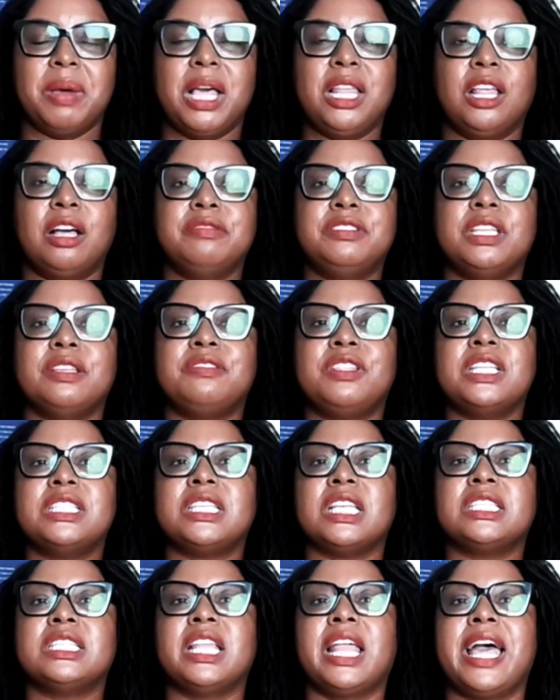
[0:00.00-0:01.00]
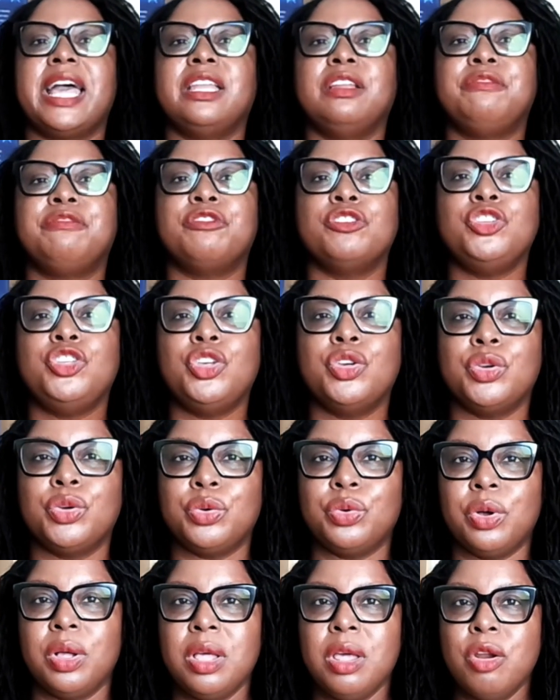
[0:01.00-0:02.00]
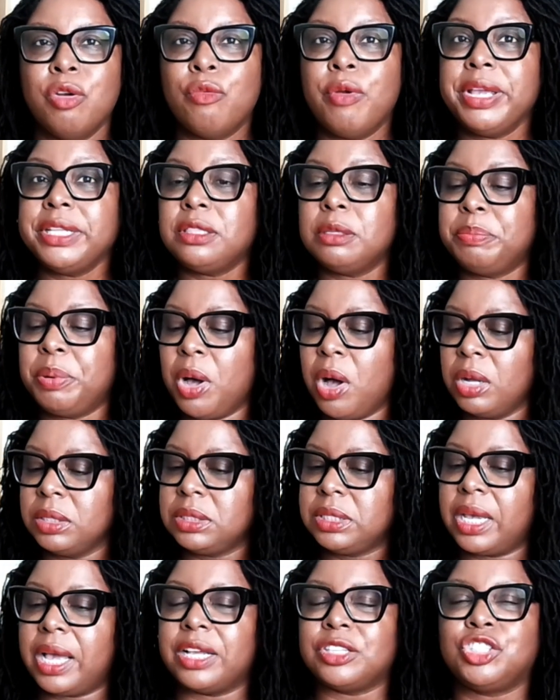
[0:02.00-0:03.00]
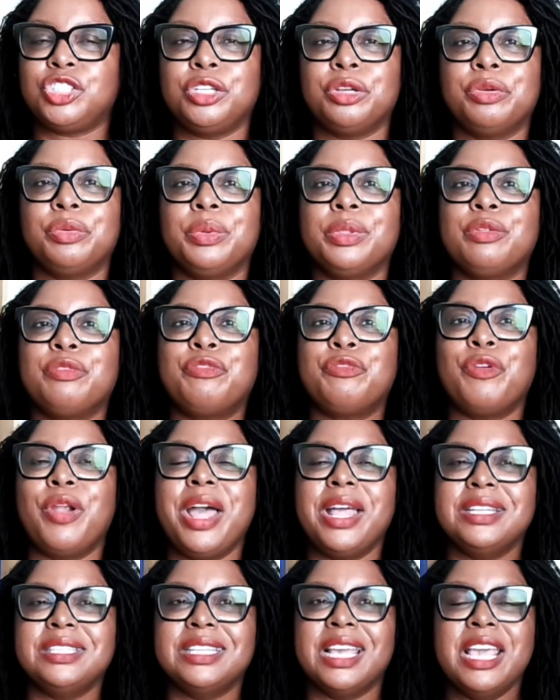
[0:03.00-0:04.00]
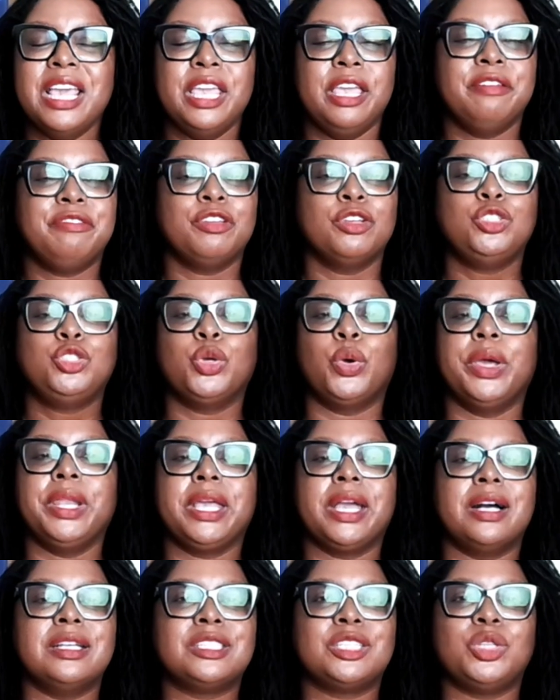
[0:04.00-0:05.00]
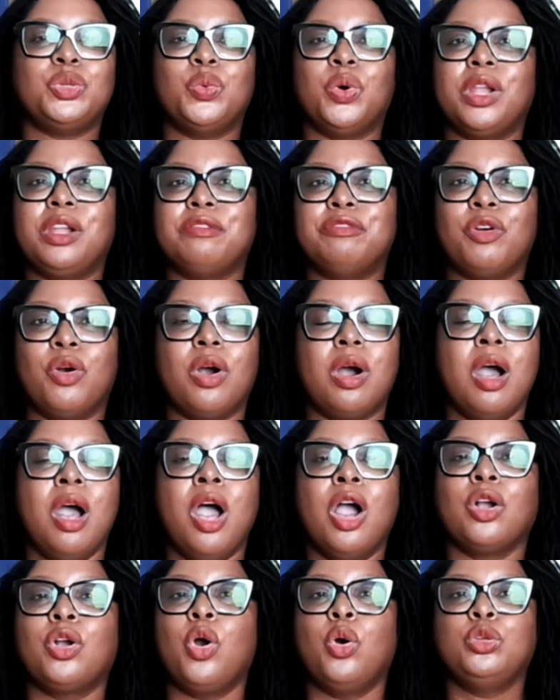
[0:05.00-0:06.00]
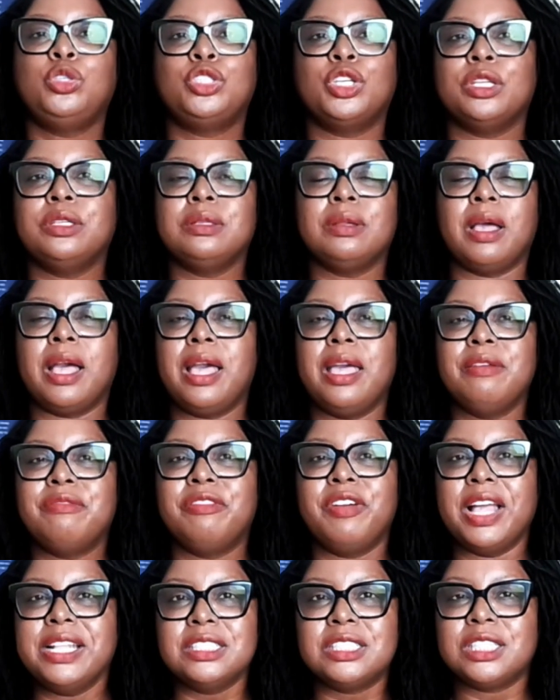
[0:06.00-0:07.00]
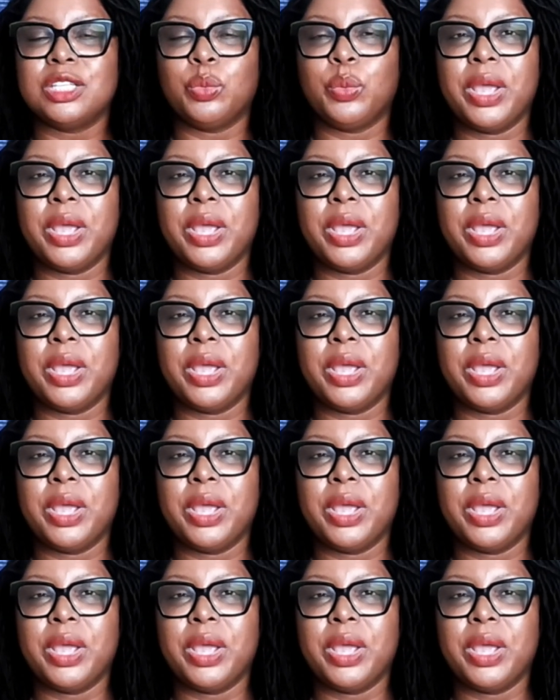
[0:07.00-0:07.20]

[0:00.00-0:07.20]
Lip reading: love that this has landed for you. Rate the podcast, share it with a friend. If you're joining us in one of our coaching events that we're